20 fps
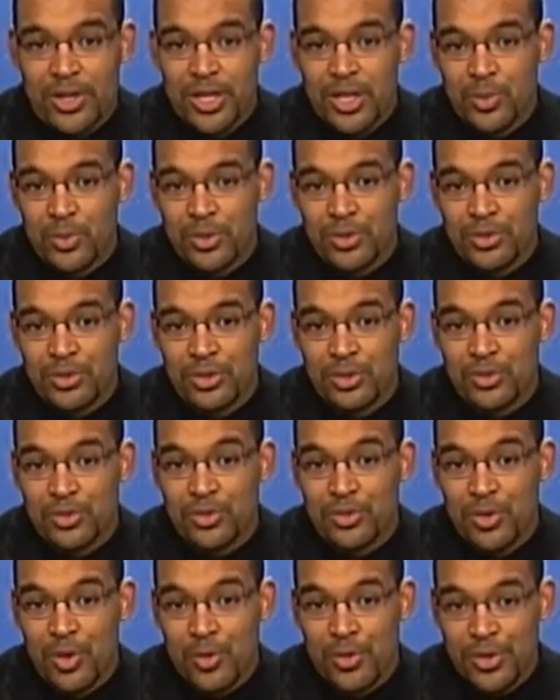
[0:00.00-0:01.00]
he will do
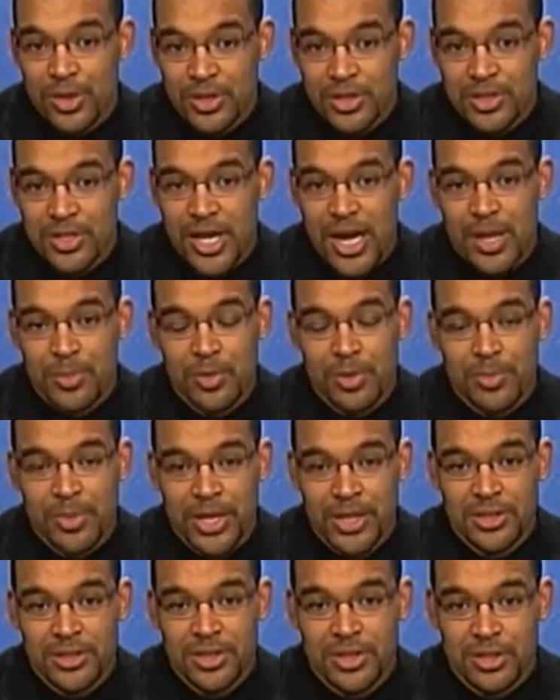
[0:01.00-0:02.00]
so this time
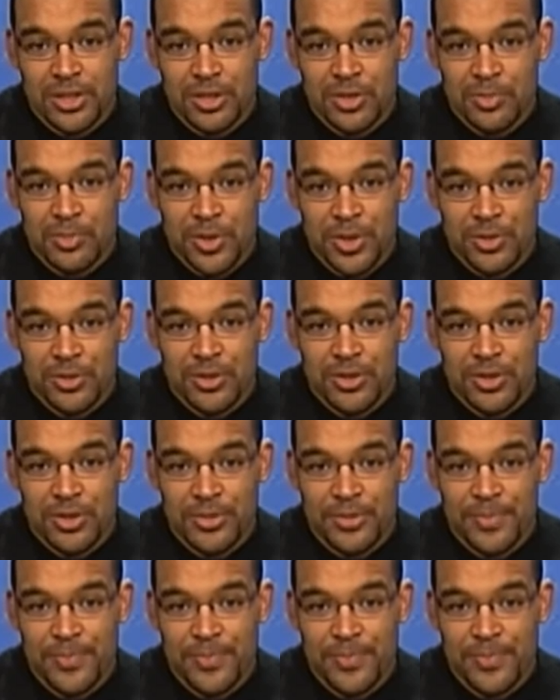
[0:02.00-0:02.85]
remains in dispute.